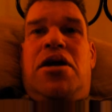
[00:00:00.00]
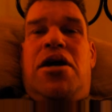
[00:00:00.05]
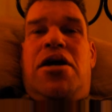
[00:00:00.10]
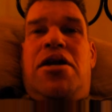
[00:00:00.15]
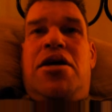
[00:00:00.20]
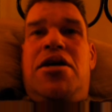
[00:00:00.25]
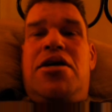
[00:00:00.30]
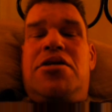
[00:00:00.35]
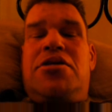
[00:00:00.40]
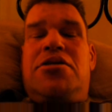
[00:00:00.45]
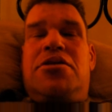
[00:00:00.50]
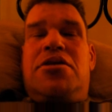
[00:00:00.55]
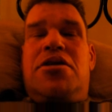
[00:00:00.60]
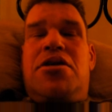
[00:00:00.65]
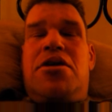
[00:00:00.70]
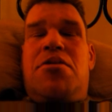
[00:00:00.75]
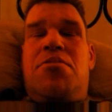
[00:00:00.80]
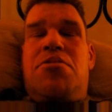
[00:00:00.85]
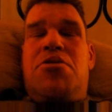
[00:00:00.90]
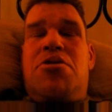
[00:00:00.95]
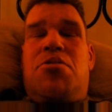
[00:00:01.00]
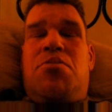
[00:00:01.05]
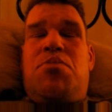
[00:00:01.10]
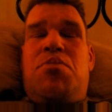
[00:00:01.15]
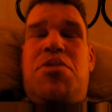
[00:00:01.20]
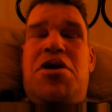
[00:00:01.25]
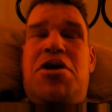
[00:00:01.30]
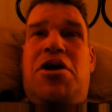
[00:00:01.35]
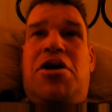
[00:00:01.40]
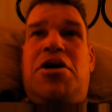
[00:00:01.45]
And he's, you
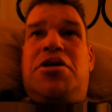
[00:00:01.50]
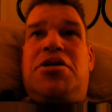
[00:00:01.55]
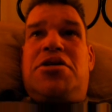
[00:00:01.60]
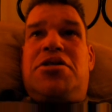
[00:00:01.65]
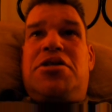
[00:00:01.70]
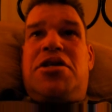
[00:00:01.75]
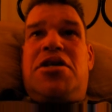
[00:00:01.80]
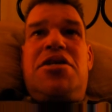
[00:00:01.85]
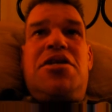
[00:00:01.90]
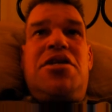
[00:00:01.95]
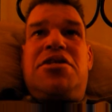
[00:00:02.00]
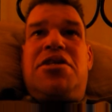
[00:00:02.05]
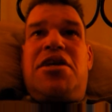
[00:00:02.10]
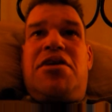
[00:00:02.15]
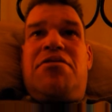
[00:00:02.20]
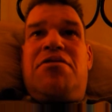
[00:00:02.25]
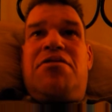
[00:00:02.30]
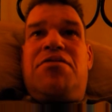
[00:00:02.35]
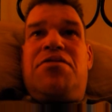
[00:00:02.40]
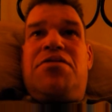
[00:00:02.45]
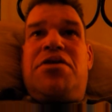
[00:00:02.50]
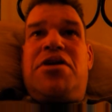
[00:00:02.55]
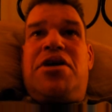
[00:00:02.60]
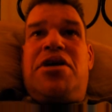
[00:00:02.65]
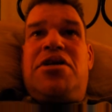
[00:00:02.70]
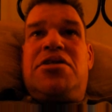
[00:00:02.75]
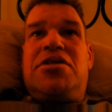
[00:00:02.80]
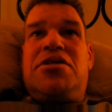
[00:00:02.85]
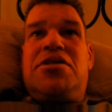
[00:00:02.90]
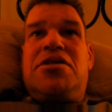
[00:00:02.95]
know, be honest, he doesn't have any
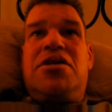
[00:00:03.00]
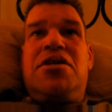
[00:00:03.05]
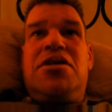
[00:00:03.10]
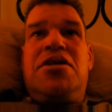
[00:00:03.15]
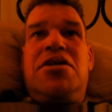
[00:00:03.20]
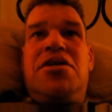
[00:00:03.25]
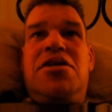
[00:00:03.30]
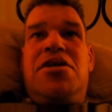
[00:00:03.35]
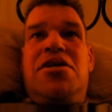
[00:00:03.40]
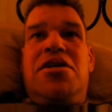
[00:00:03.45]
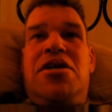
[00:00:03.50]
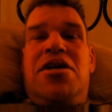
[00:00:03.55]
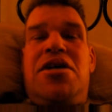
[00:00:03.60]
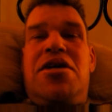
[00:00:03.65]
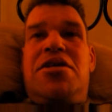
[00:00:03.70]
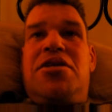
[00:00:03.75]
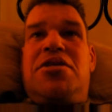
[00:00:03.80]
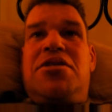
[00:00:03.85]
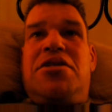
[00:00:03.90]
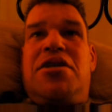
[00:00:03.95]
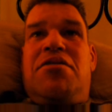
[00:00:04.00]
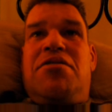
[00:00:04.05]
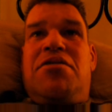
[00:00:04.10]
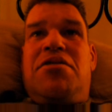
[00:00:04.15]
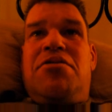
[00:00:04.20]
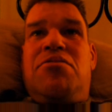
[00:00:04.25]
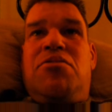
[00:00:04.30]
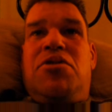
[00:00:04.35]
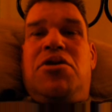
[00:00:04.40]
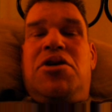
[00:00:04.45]
friends. He doesn't have
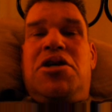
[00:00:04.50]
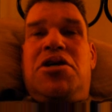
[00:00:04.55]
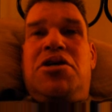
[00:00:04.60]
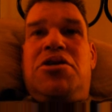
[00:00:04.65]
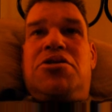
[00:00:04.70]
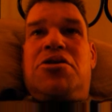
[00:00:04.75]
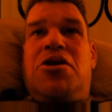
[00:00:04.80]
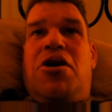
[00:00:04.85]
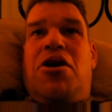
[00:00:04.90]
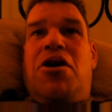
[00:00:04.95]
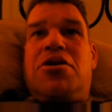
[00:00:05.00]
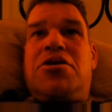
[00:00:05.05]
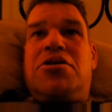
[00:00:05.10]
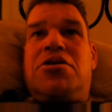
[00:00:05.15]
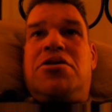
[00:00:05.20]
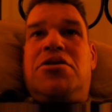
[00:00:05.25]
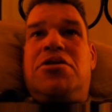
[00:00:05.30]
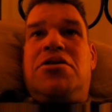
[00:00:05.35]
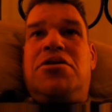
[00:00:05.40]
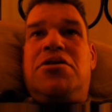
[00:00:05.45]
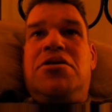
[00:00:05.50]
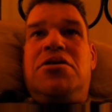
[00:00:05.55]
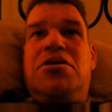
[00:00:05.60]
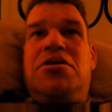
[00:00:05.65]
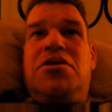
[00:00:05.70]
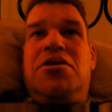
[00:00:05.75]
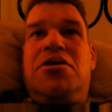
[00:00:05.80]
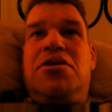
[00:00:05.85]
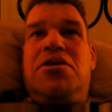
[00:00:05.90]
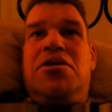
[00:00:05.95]
anyone he can talk to.
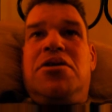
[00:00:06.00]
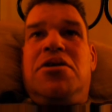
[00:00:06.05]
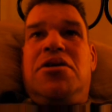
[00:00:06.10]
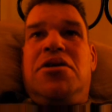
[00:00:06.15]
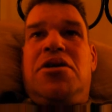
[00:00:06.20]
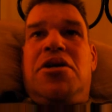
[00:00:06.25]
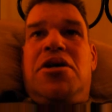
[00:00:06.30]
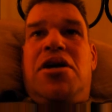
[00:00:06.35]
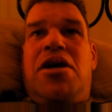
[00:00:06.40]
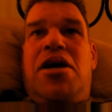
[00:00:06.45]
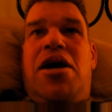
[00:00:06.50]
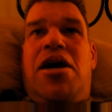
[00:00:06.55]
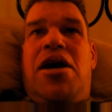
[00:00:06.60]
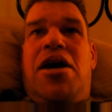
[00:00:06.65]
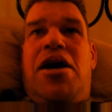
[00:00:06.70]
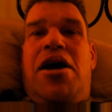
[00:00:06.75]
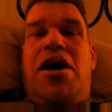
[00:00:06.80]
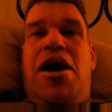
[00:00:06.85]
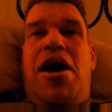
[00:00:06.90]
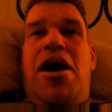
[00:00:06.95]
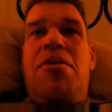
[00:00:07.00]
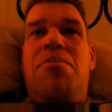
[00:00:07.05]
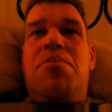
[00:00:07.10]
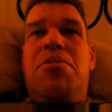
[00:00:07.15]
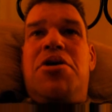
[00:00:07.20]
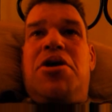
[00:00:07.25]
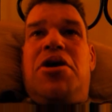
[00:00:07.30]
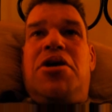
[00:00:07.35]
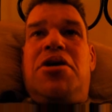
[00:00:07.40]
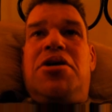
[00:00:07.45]
And I'd
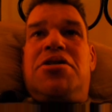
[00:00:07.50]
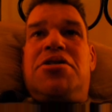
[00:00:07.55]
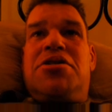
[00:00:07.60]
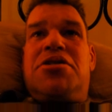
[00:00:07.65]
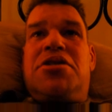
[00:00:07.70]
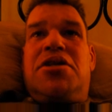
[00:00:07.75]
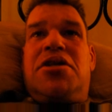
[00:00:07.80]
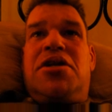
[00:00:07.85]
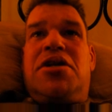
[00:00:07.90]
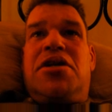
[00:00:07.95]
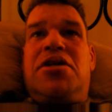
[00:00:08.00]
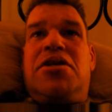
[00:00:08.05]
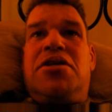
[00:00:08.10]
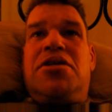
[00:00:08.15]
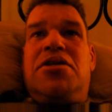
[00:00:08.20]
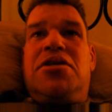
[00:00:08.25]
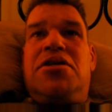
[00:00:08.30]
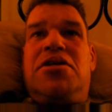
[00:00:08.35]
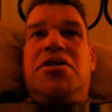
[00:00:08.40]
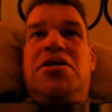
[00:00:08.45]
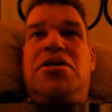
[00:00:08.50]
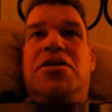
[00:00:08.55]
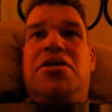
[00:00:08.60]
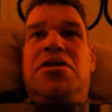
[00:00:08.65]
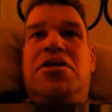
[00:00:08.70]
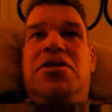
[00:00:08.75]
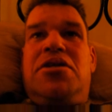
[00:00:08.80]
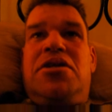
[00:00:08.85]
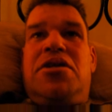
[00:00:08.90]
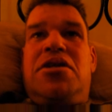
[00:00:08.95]
be honestly,
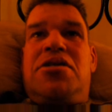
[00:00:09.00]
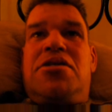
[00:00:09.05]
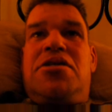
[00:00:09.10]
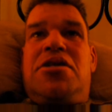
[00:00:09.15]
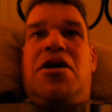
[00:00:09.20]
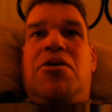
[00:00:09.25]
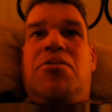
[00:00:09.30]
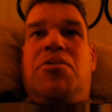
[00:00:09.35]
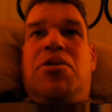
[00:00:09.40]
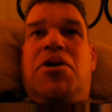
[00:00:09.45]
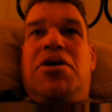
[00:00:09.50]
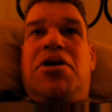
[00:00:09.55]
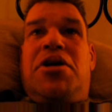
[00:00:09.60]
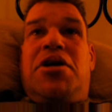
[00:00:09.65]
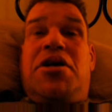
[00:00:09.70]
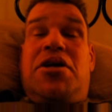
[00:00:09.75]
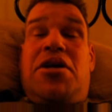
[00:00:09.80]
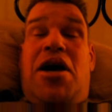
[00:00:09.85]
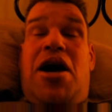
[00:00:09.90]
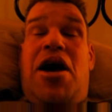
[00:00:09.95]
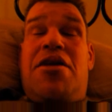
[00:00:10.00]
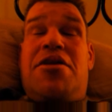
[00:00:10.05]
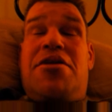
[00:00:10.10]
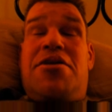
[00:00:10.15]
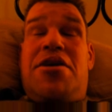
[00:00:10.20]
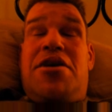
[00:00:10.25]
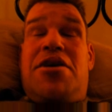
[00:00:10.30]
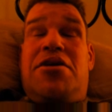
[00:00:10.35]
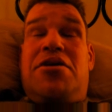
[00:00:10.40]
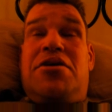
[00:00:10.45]
he's not aware that I
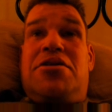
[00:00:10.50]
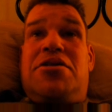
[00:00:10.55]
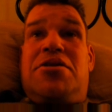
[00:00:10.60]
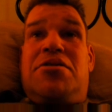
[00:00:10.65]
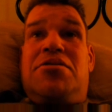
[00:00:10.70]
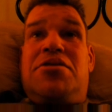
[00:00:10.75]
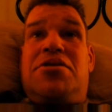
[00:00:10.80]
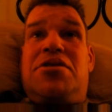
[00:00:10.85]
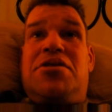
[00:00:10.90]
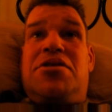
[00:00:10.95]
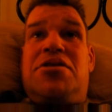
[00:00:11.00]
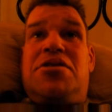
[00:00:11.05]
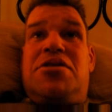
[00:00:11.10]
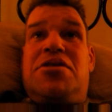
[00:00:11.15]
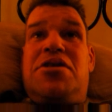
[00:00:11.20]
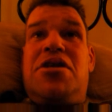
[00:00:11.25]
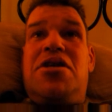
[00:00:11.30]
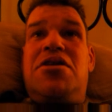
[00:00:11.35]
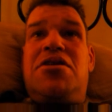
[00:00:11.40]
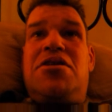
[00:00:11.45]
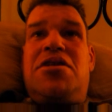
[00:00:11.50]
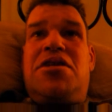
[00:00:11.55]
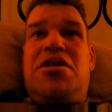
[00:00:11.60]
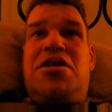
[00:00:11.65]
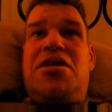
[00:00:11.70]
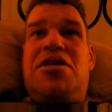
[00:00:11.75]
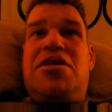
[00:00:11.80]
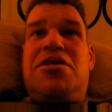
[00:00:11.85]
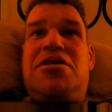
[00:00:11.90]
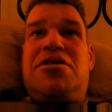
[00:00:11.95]
think in some sense he
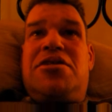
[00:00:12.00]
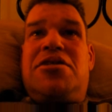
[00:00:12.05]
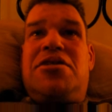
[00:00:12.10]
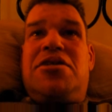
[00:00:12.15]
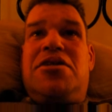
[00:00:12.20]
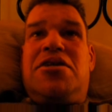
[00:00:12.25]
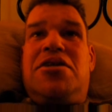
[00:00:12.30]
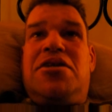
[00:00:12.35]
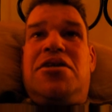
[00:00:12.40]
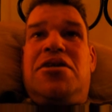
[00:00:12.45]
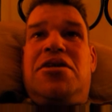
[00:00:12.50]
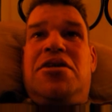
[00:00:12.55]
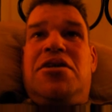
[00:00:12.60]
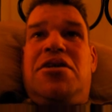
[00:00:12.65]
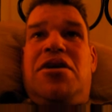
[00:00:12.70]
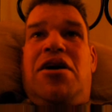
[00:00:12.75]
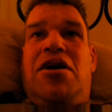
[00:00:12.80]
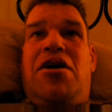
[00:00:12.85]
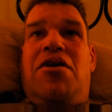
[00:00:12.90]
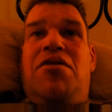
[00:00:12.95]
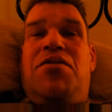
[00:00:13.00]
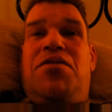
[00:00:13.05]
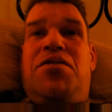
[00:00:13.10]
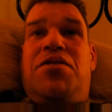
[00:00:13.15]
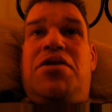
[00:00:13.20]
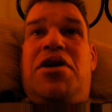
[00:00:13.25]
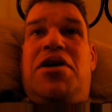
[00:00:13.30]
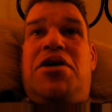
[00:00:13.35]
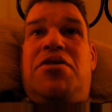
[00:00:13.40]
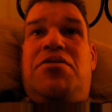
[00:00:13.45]
needs a
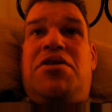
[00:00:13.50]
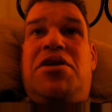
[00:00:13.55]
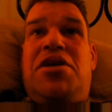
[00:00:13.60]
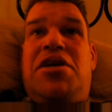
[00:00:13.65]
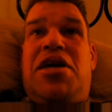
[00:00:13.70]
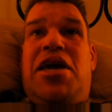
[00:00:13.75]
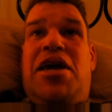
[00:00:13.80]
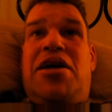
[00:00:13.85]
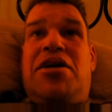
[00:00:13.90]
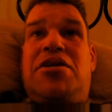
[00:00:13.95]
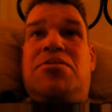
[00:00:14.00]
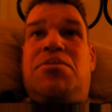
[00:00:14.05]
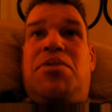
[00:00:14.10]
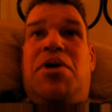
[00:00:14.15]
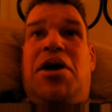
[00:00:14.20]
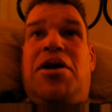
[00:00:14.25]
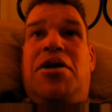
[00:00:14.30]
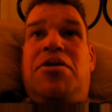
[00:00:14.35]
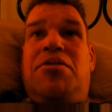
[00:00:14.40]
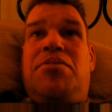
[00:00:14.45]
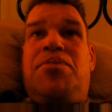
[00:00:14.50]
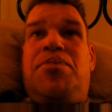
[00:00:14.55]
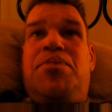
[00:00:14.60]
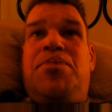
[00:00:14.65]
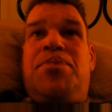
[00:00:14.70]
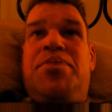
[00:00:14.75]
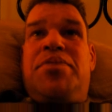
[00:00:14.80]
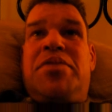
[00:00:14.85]
friend that really cares about him.